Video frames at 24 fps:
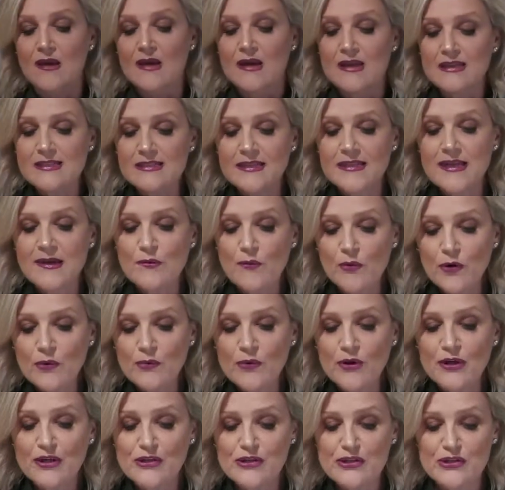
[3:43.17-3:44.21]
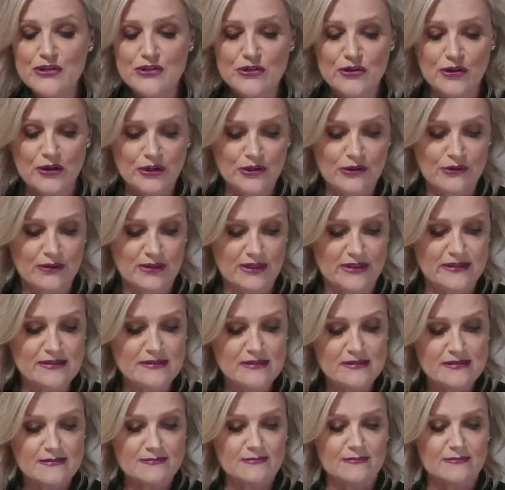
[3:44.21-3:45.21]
And so now what I'm going to show you is,